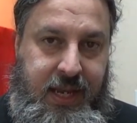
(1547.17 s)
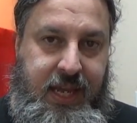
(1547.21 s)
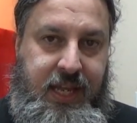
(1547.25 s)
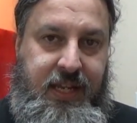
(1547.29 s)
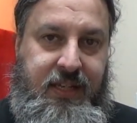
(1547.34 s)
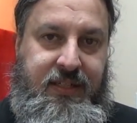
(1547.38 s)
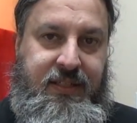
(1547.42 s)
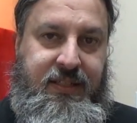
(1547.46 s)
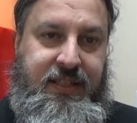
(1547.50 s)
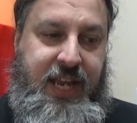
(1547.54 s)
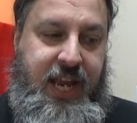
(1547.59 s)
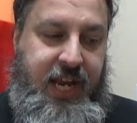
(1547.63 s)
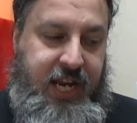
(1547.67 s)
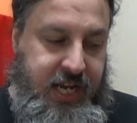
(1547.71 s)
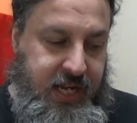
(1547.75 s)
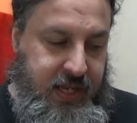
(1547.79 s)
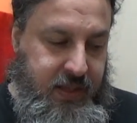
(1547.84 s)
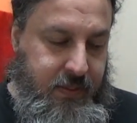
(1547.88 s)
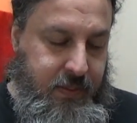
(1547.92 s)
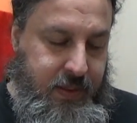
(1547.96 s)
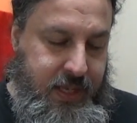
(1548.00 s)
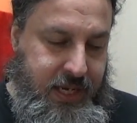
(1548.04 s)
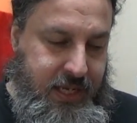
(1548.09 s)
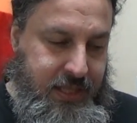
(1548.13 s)
It's
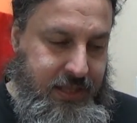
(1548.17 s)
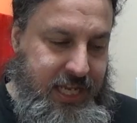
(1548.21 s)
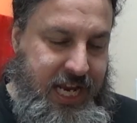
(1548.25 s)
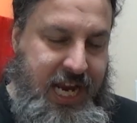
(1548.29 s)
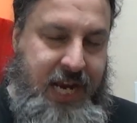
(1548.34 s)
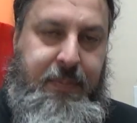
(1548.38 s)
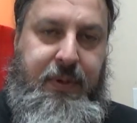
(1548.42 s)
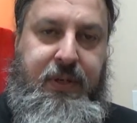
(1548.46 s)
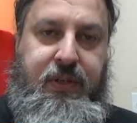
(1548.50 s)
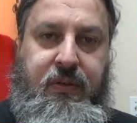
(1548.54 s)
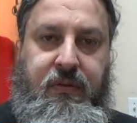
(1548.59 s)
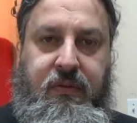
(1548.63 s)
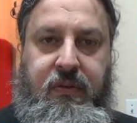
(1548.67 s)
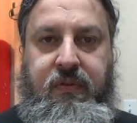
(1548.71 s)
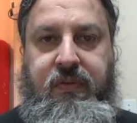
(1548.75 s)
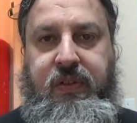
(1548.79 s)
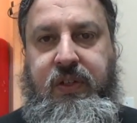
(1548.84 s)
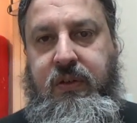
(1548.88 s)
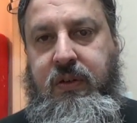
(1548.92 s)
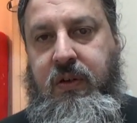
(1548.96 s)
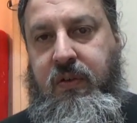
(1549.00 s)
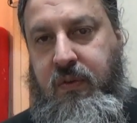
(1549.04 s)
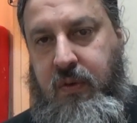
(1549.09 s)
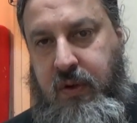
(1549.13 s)
taking the laboratory
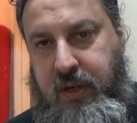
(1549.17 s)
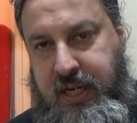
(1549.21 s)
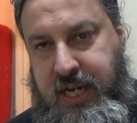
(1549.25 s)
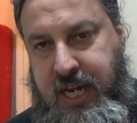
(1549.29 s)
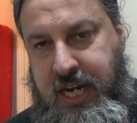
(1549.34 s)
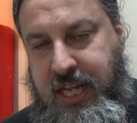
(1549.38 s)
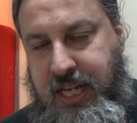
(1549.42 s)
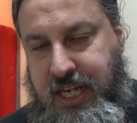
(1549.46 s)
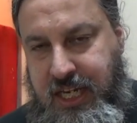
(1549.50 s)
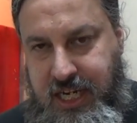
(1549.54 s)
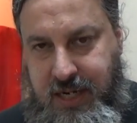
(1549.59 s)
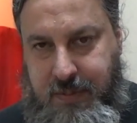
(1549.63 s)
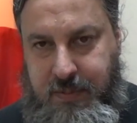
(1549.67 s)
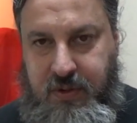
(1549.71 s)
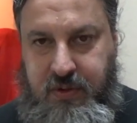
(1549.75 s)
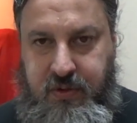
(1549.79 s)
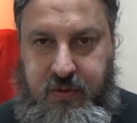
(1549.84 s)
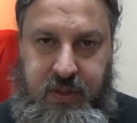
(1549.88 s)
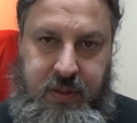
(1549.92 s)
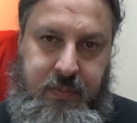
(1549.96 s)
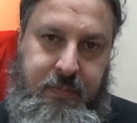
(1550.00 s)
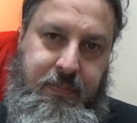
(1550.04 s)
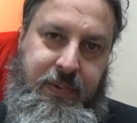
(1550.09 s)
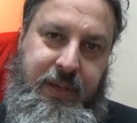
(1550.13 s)
view of organic
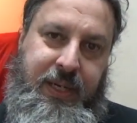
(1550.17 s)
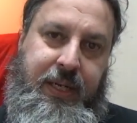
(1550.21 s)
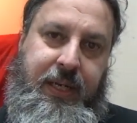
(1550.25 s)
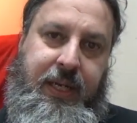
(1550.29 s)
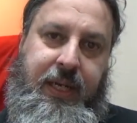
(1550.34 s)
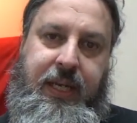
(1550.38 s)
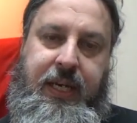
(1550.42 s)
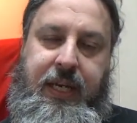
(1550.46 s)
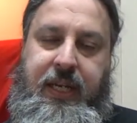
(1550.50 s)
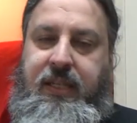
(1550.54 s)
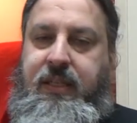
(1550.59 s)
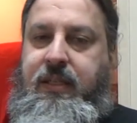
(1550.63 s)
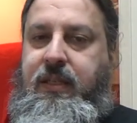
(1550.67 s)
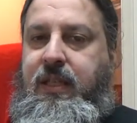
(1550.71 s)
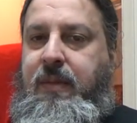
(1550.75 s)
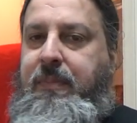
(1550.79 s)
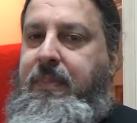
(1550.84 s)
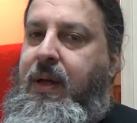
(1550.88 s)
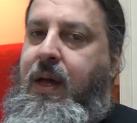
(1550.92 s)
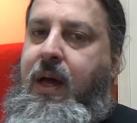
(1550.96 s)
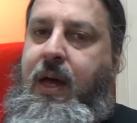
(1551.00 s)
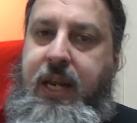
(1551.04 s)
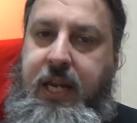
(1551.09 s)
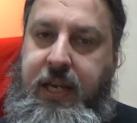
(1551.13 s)
chemistry and bringing it into the
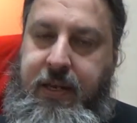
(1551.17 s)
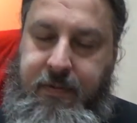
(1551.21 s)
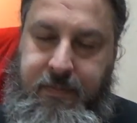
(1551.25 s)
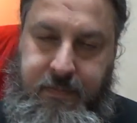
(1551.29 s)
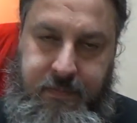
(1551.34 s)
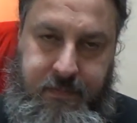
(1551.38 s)
body.